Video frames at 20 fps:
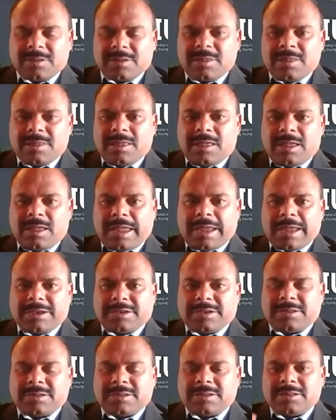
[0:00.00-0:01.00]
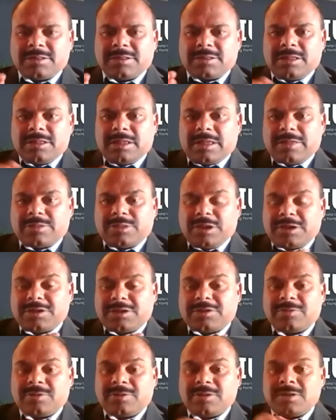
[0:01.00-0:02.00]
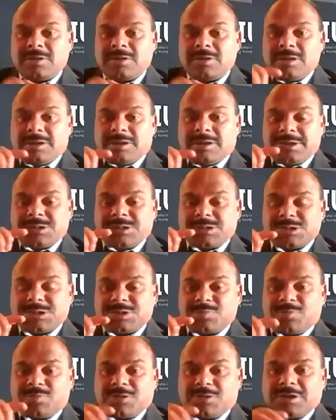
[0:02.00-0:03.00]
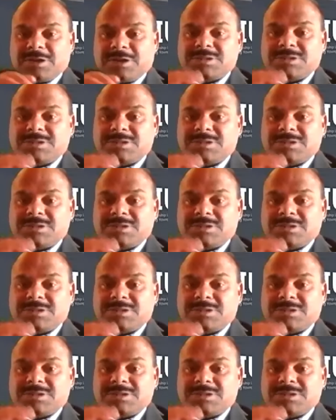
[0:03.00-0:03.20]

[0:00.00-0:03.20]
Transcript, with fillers: and that relationship or that